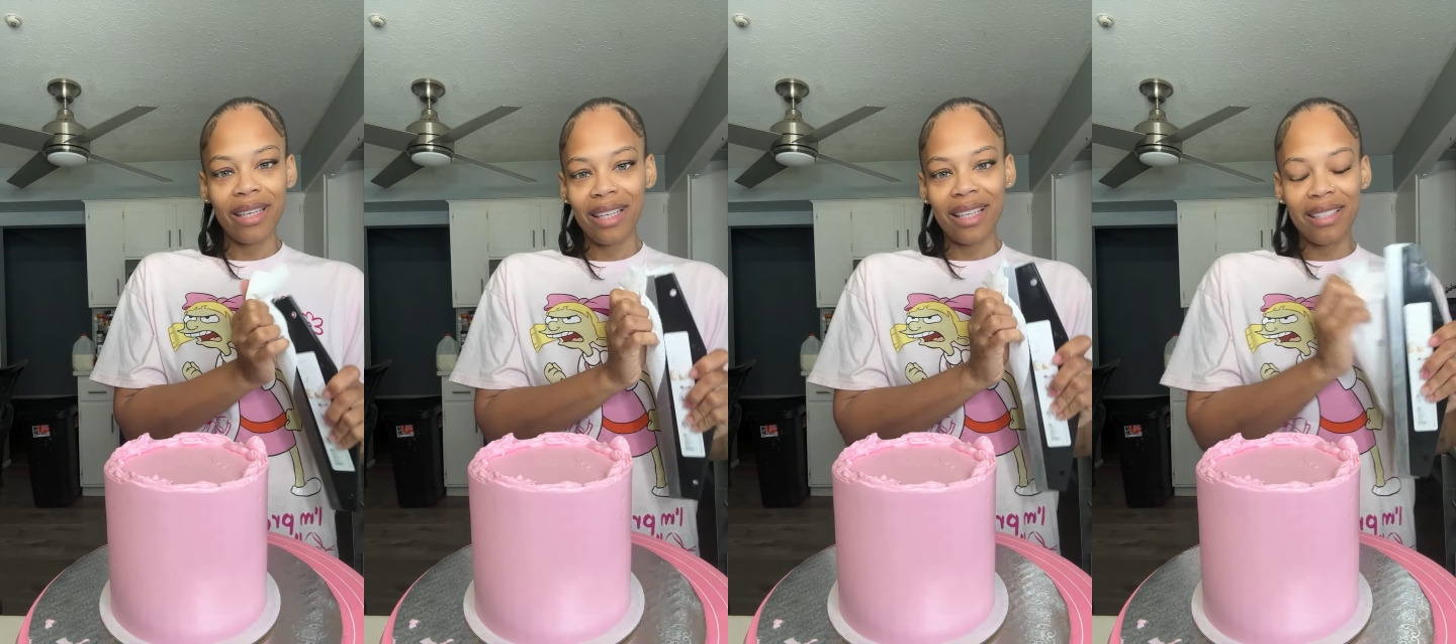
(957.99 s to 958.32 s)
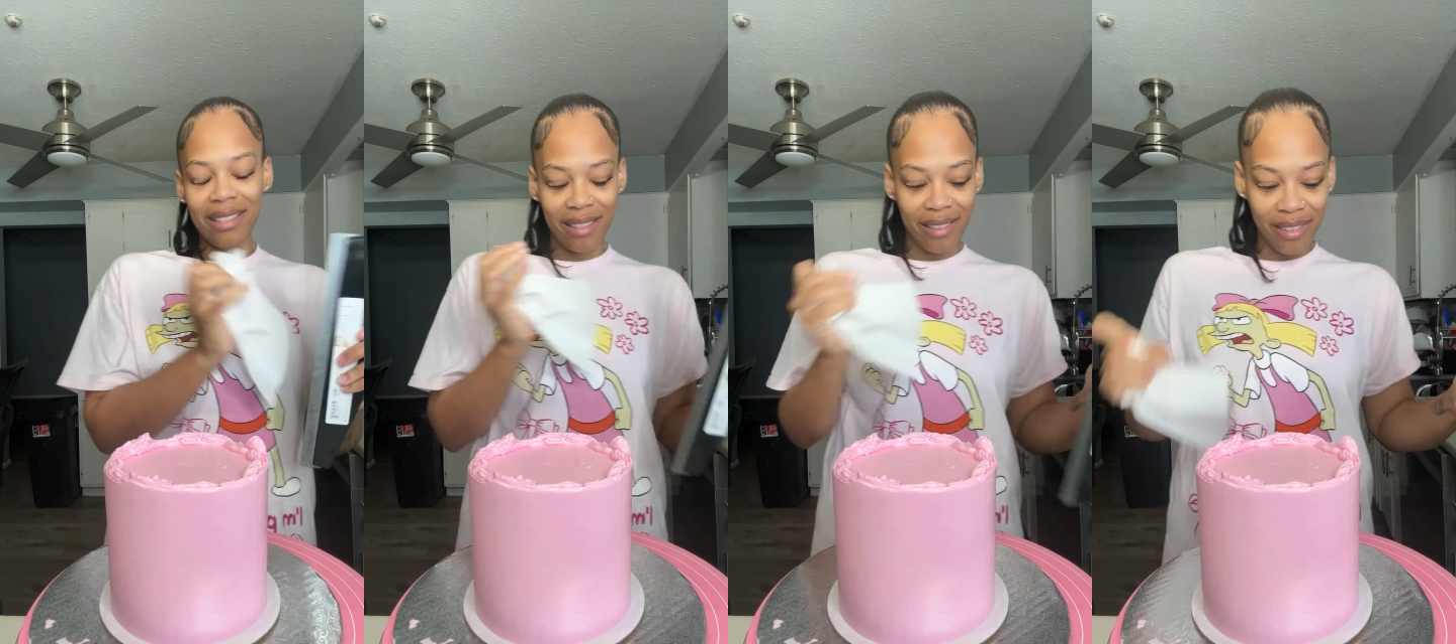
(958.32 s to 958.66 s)
it
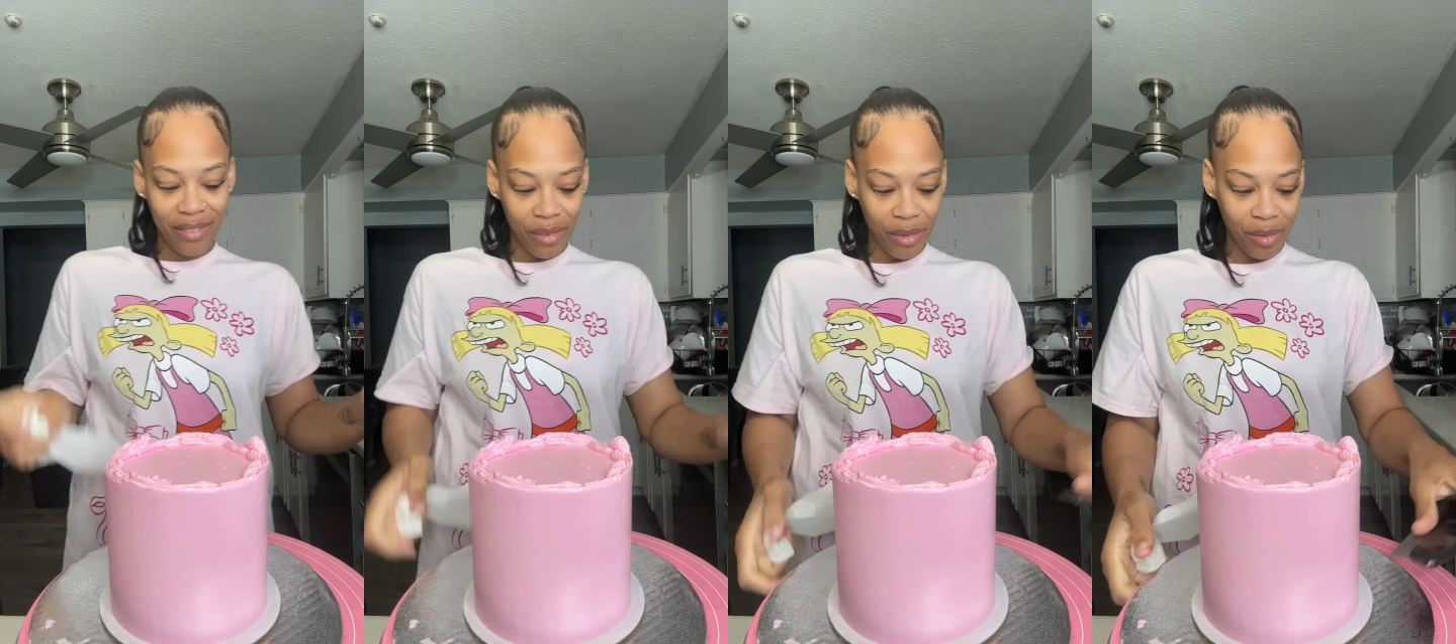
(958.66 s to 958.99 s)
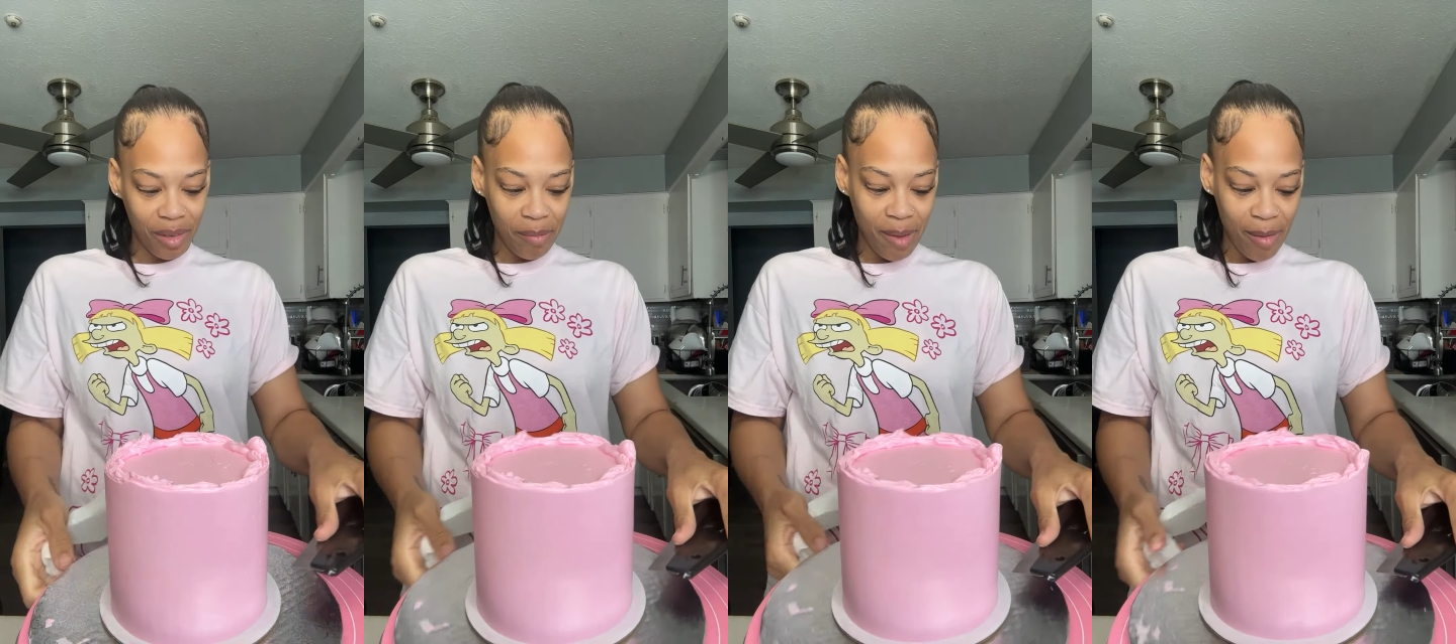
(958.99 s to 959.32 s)
is.
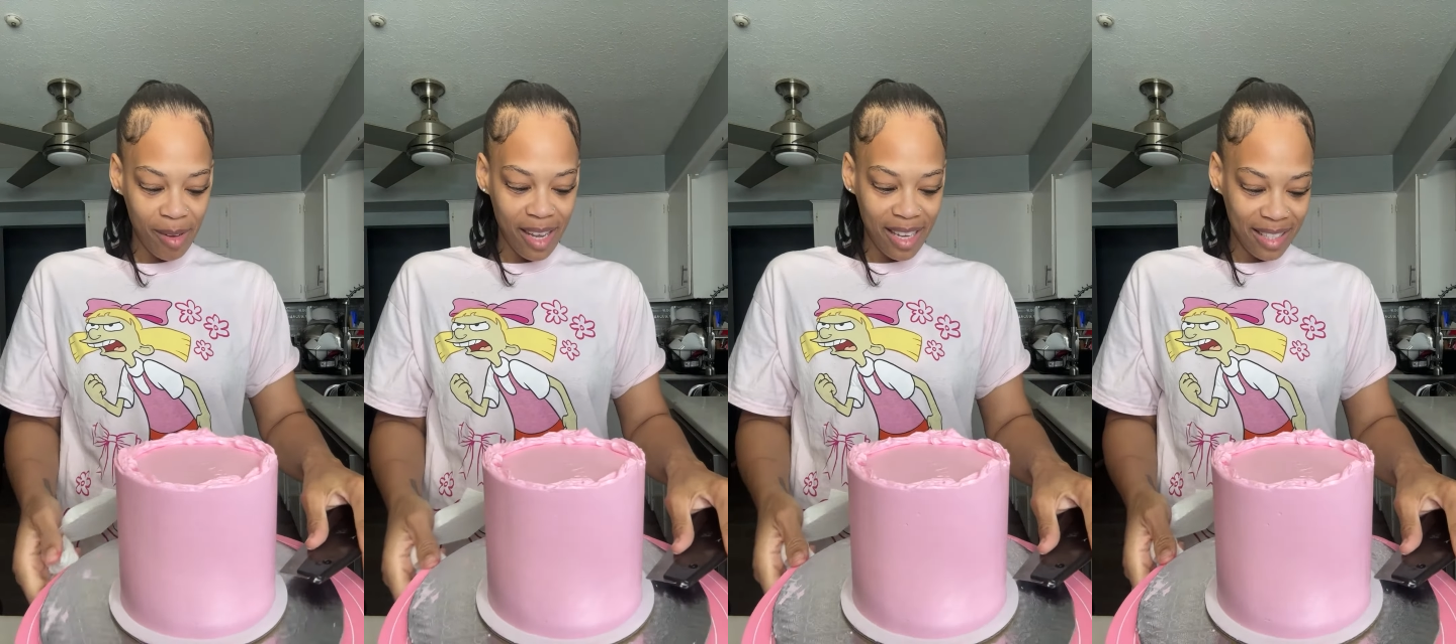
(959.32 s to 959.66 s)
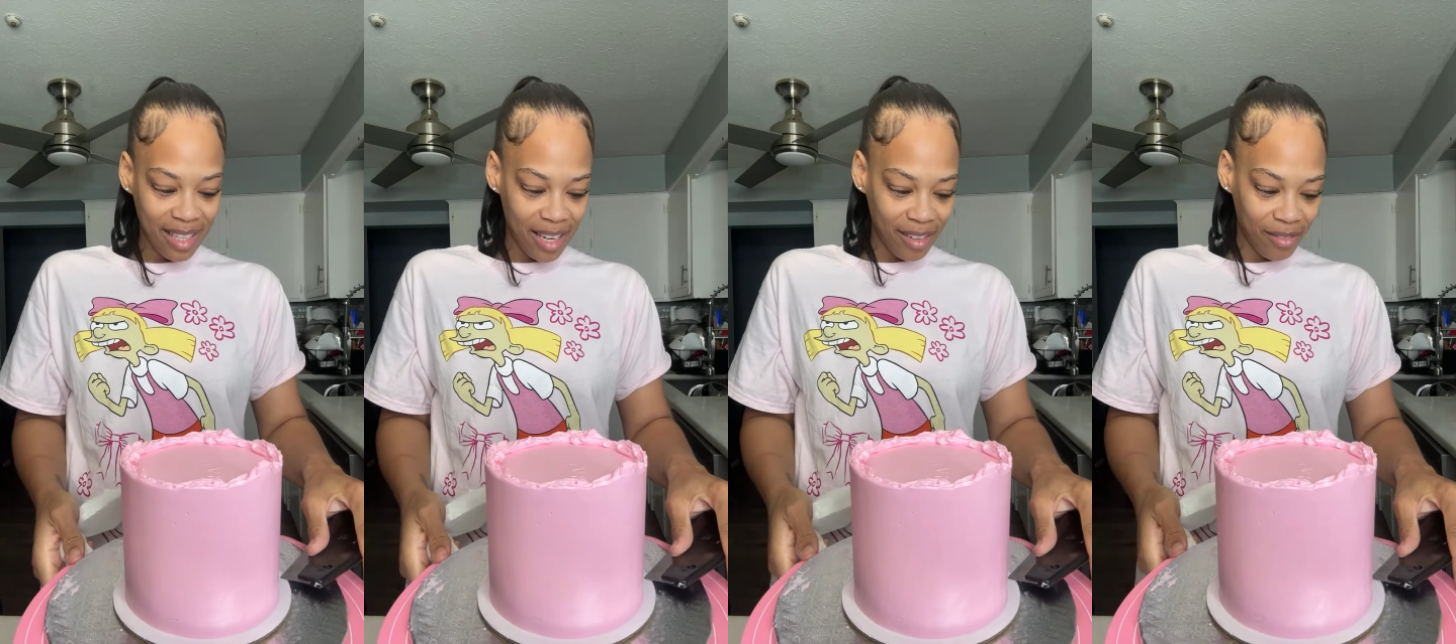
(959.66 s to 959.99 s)
Maybe next time.